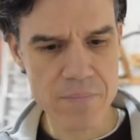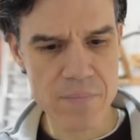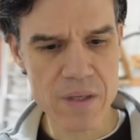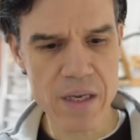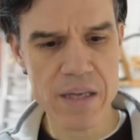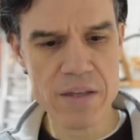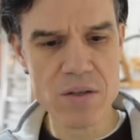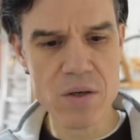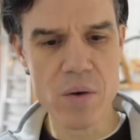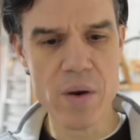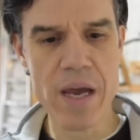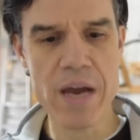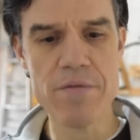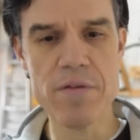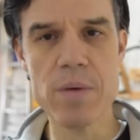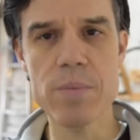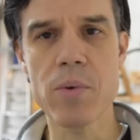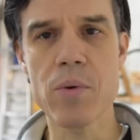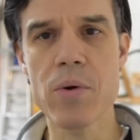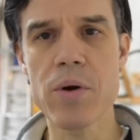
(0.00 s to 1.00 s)
And so
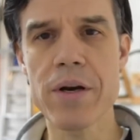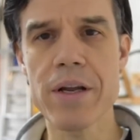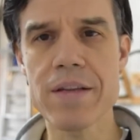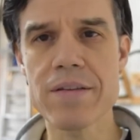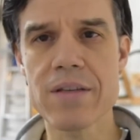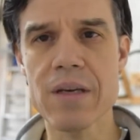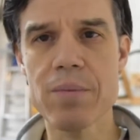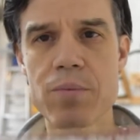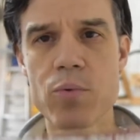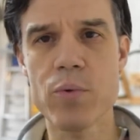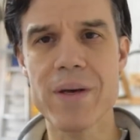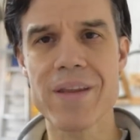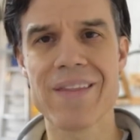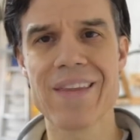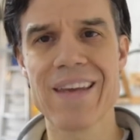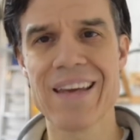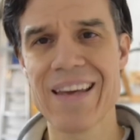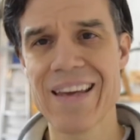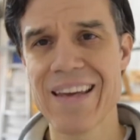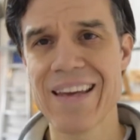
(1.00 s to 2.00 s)
every board ends up with
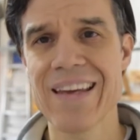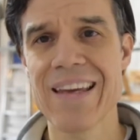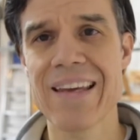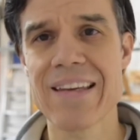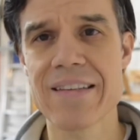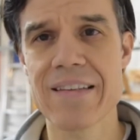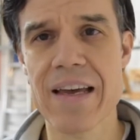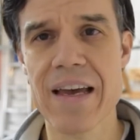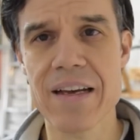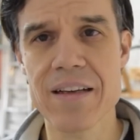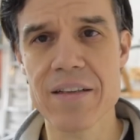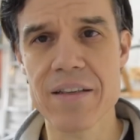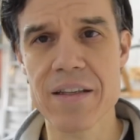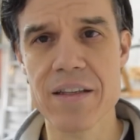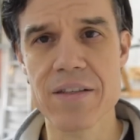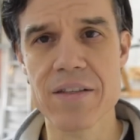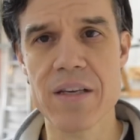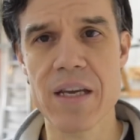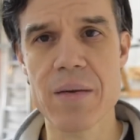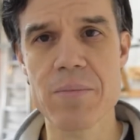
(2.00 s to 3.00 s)
exactly
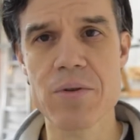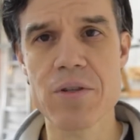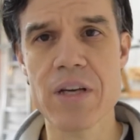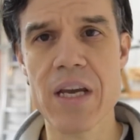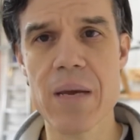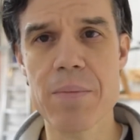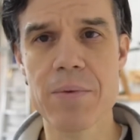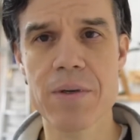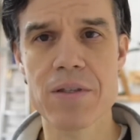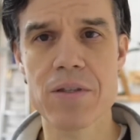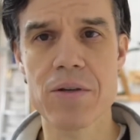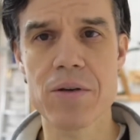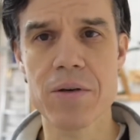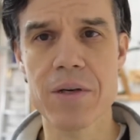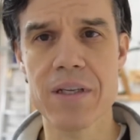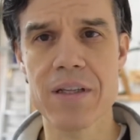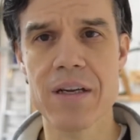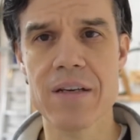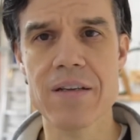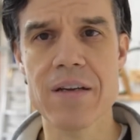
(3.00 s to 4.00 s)
the same shape, because you don't
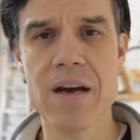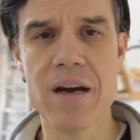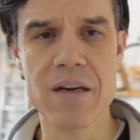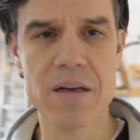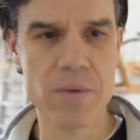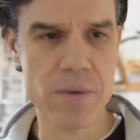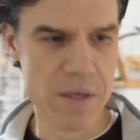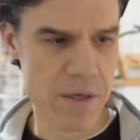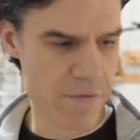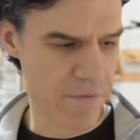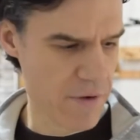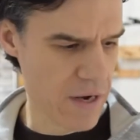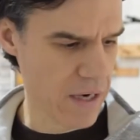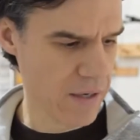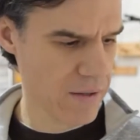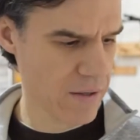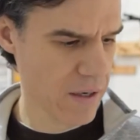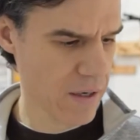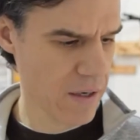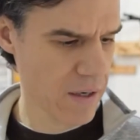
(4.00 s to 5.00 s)
get that tacoing
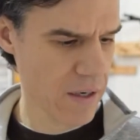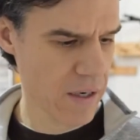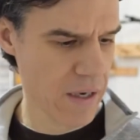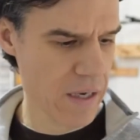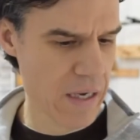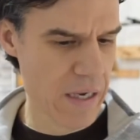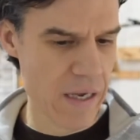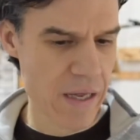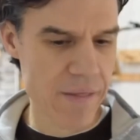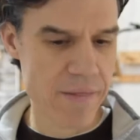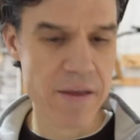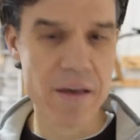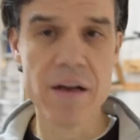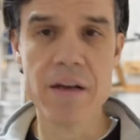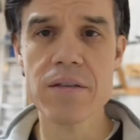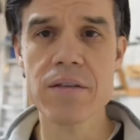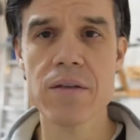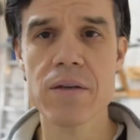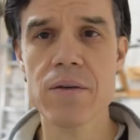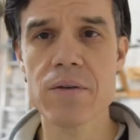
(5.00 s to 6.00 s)
effect. They
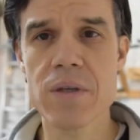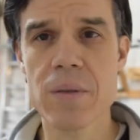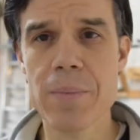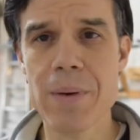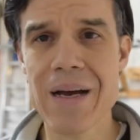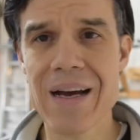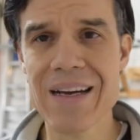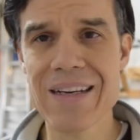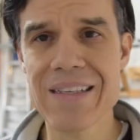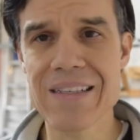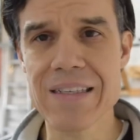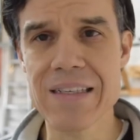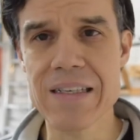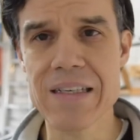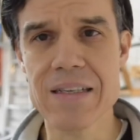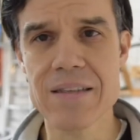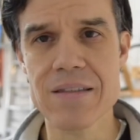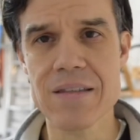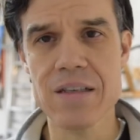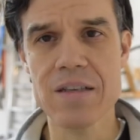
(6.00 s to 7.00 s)
also use epoxy
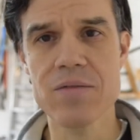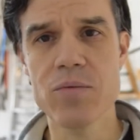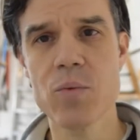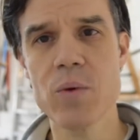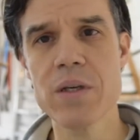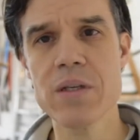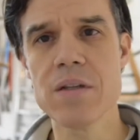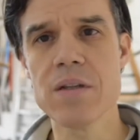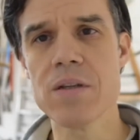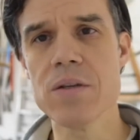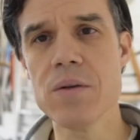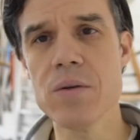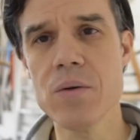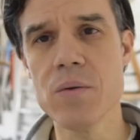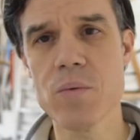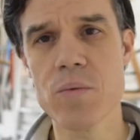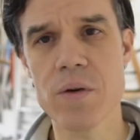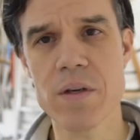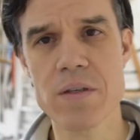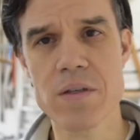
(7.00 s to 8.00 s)
instead of wood glue,
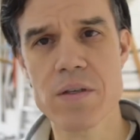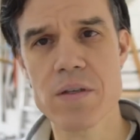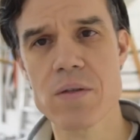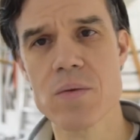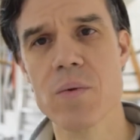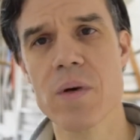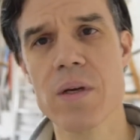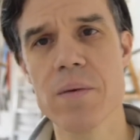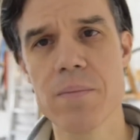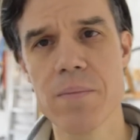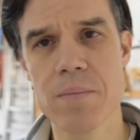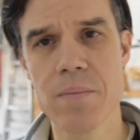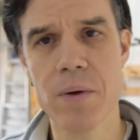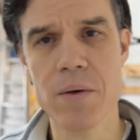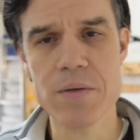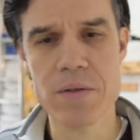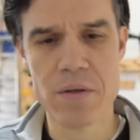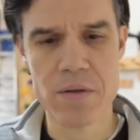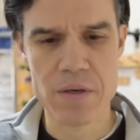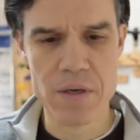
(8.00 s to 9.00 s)
which is what
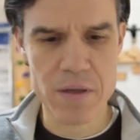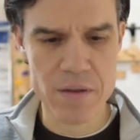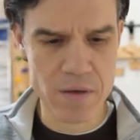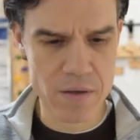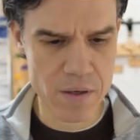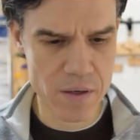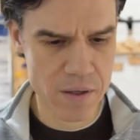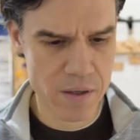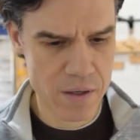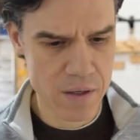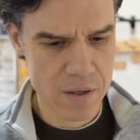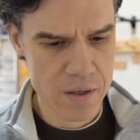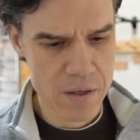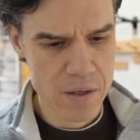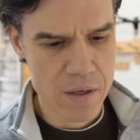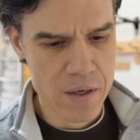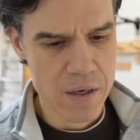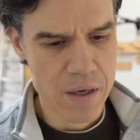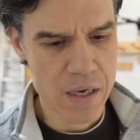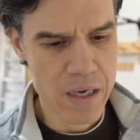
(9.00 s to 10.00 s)
most of the other
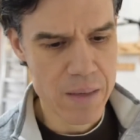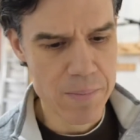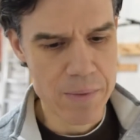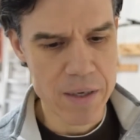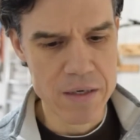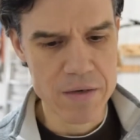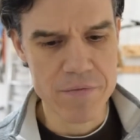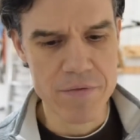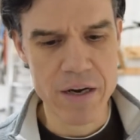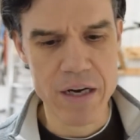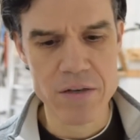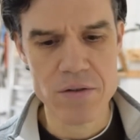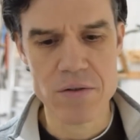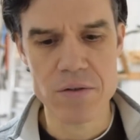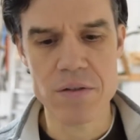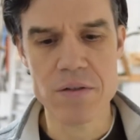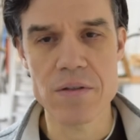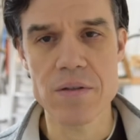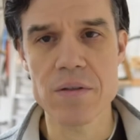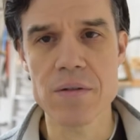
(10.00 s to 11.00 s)

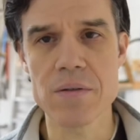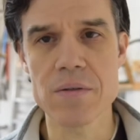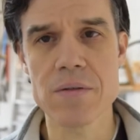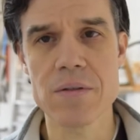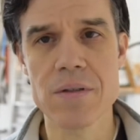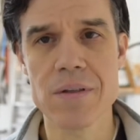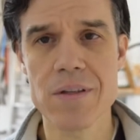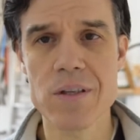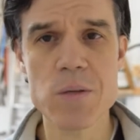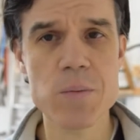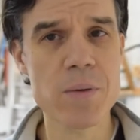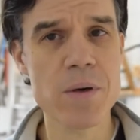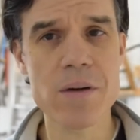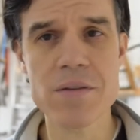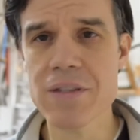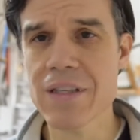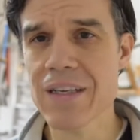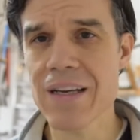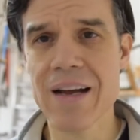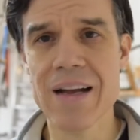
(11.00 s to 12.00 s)
manufacturers use. There's
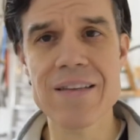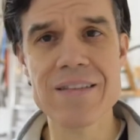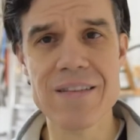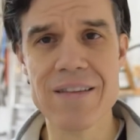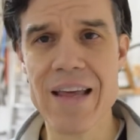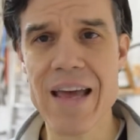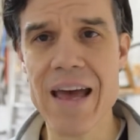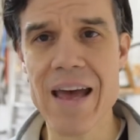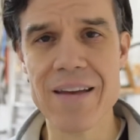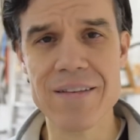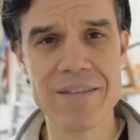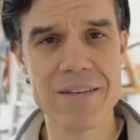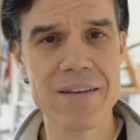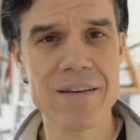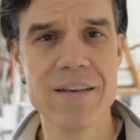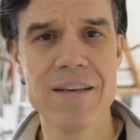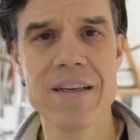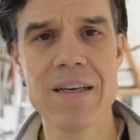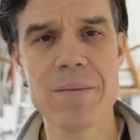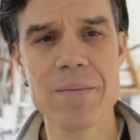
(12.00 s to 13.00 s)
pros and cons of
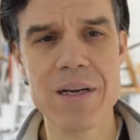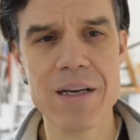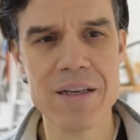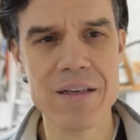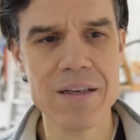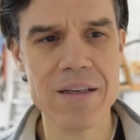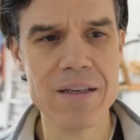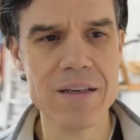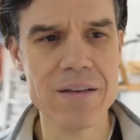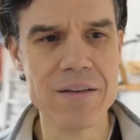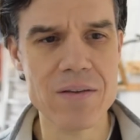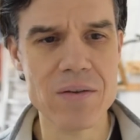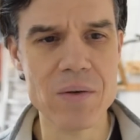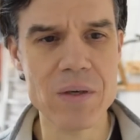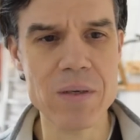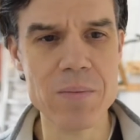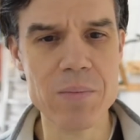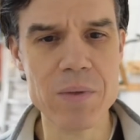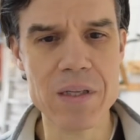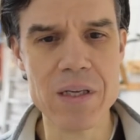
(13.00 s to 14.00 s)
that, and I'm not going to get into
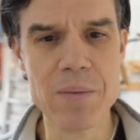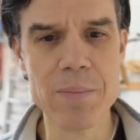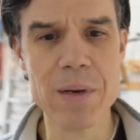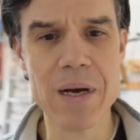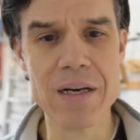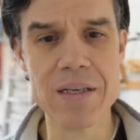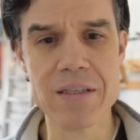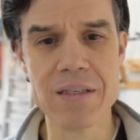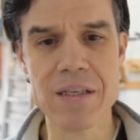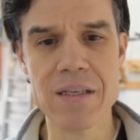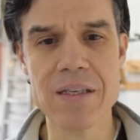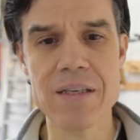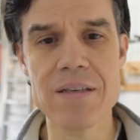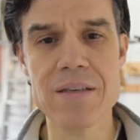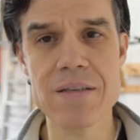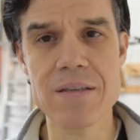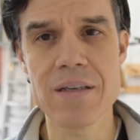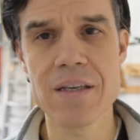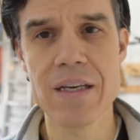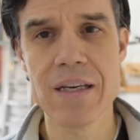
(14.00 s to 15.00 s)
it, but the epoxy
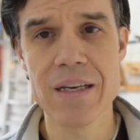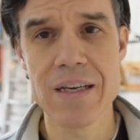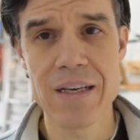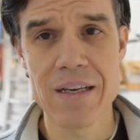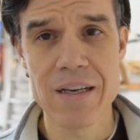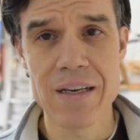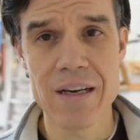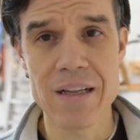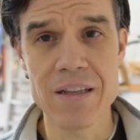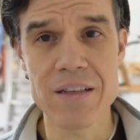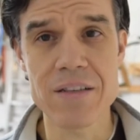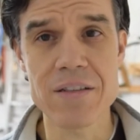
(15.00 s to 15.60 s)
is a little